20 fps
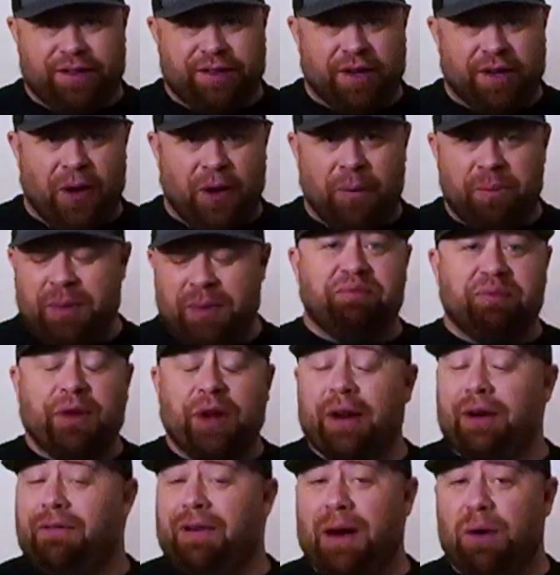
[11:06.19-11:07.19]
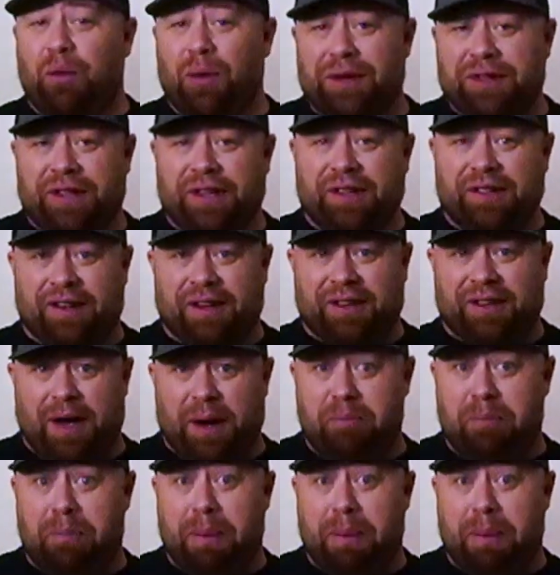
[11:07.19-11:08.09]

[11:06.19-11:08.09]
So you can find whiskeys that say